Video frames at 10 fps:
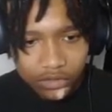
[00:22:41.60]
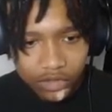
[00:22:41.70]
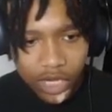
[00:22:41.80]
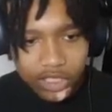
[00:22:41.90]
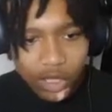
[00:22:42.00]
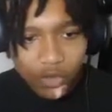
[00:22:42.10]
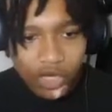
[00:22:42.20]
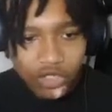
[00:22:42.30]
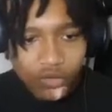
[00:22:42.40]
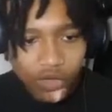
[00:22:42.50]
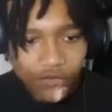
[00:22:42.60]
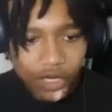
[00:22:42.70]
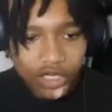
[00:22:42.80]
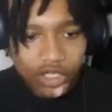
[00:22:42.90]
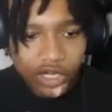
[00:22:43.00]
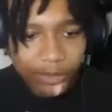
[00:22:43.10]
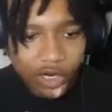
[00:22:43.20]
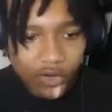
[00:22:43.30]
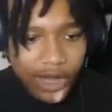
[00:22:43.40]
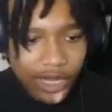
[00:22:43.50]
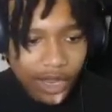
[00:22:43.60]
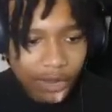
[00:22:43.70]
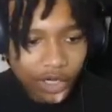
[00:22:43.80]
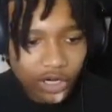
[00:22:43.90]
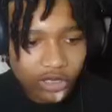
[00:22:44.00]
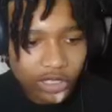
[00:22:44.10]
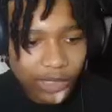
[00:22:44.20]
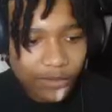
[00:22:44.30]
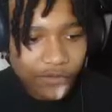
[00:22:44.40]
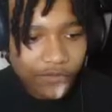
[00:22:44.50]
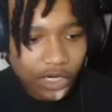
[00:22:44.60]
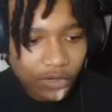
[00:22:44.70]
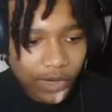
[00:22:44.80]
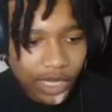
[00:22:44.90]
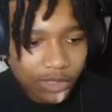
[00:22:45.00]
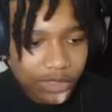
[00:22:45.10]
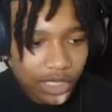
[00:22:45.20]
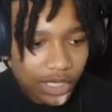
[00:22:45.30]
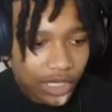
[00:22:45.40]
Shout out to the 102 in the fucking stream, bro. Right now, I'm currently playing with fucking randoms.